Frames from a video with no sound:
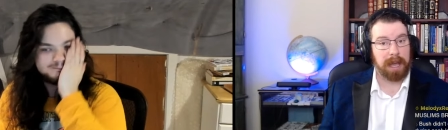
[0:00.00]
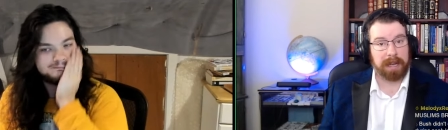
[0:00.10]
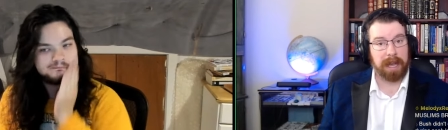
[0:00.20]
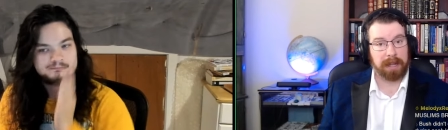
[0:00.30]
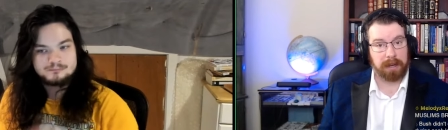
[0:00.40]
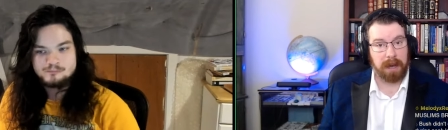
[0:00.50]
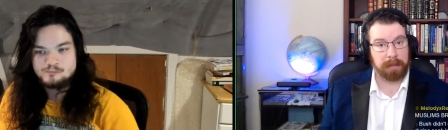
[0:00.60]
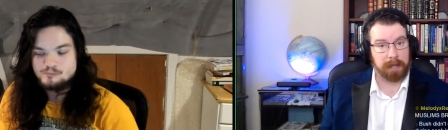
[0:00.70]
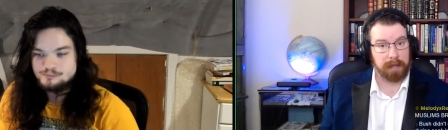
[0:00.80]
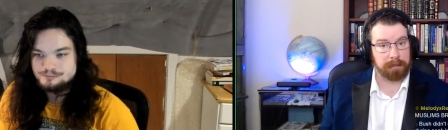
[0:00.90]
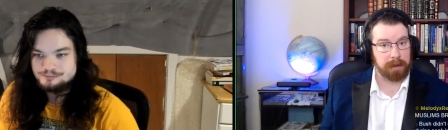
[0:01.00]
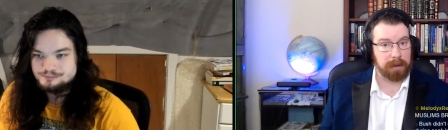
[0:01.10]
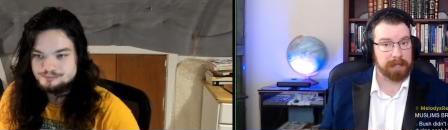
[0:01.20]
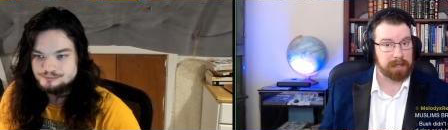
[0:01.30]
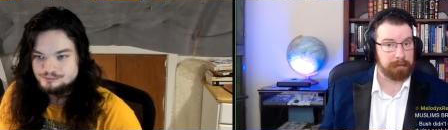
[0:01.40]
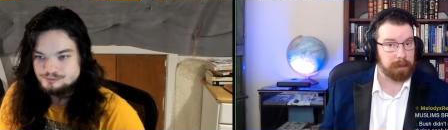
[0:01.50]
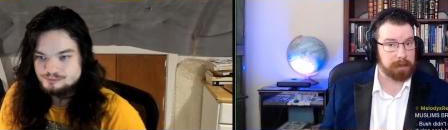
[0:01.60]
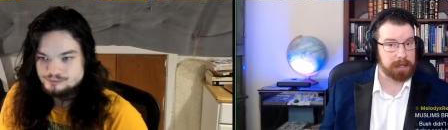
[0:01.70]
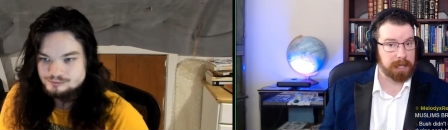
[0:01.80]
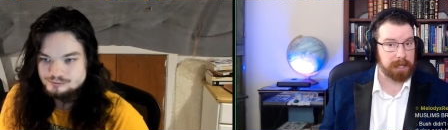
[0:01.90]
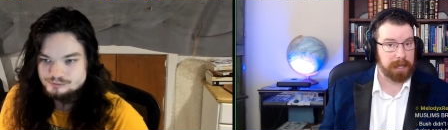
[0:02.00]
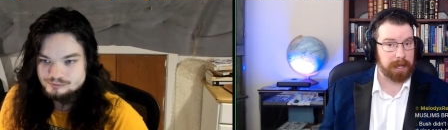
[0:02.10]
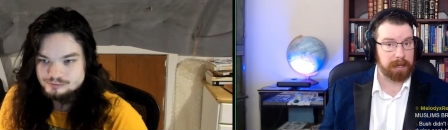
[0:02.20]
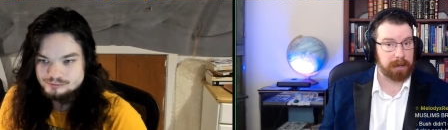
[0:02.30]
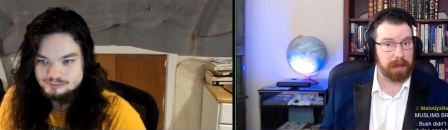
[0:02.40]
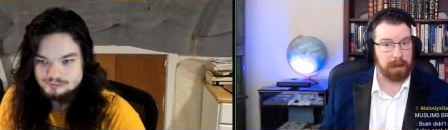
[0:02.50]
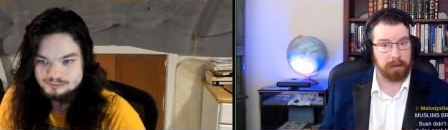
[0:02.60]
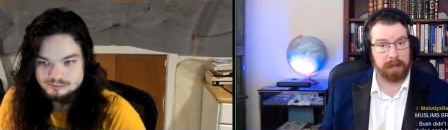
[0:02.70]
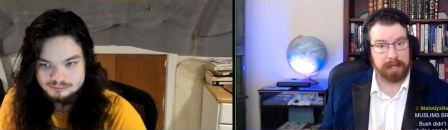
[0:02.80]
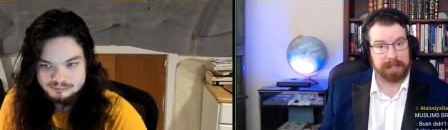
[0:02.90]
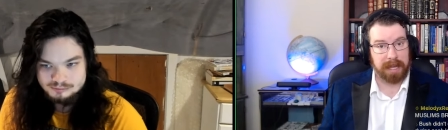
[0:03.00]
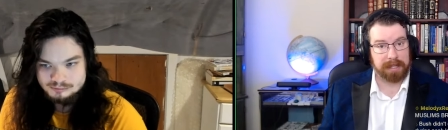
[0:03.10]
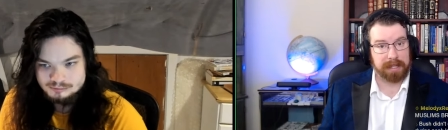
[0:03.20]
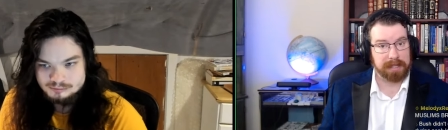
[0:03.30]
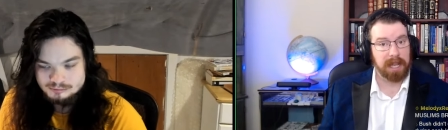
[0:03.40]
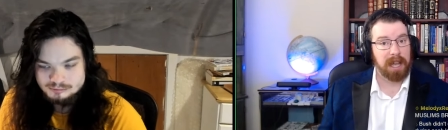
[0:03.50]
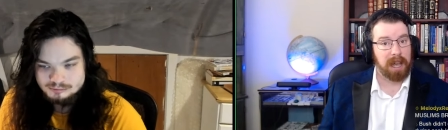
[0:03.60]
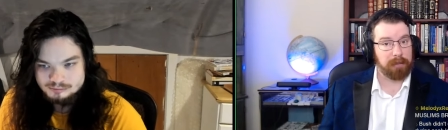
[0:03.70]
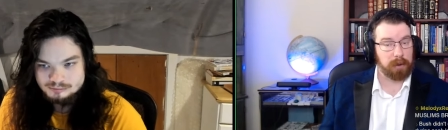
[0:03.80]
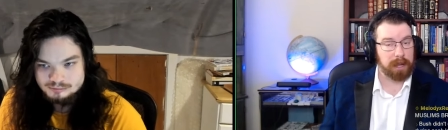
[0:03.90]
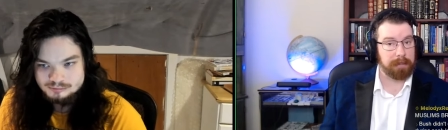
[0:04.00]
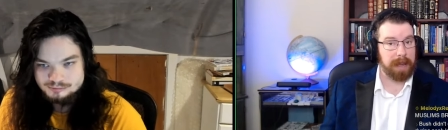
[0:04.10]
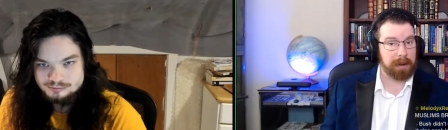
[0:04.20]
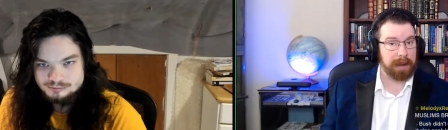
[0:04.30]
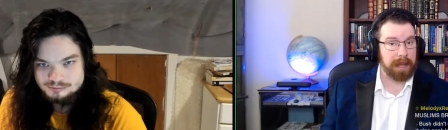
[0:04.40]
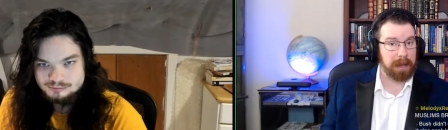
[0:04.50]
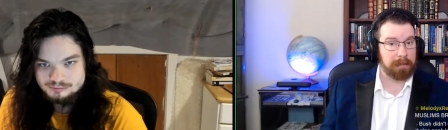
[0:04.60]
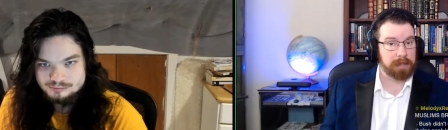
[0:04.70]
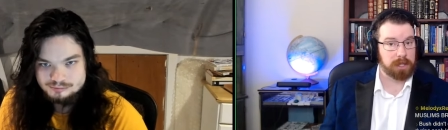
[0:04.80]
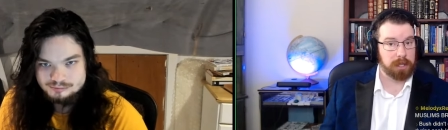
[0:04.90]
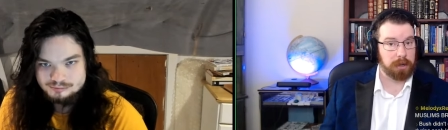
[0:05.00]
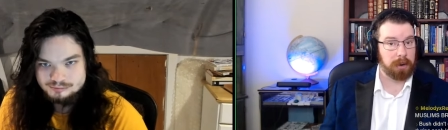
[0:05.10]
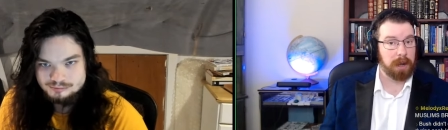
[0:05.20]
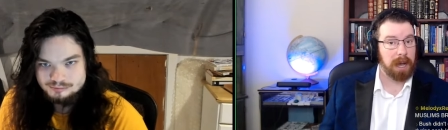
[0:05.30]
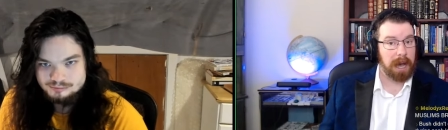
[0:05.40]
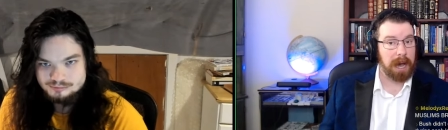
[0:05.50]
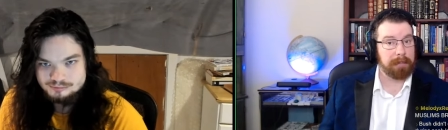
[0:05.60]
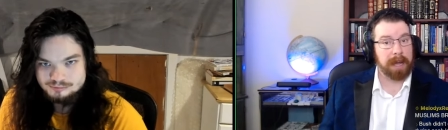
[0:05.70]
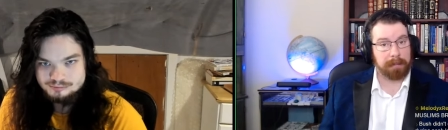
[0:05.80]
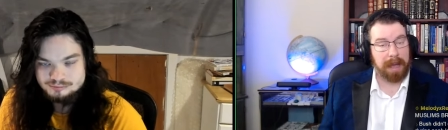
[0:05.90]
Speaker 1: and economically progressive person than uh, Ron DeSantis. If we're comparing him to uh, Mike